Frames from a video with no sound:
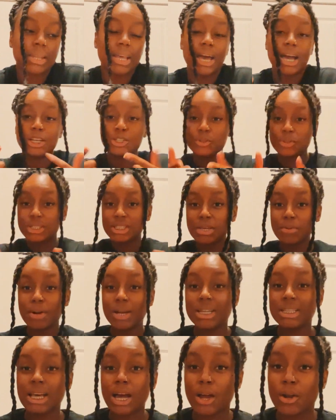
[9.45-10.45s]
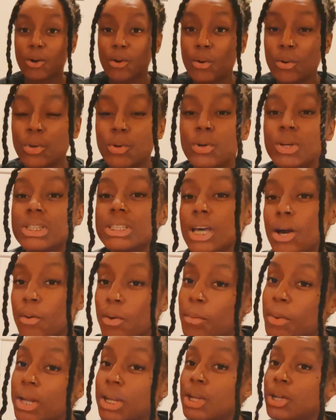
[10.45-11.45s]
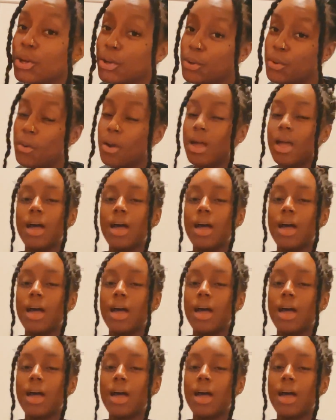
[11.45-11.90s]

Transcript: as you can see by the title you can tell what i'm about to do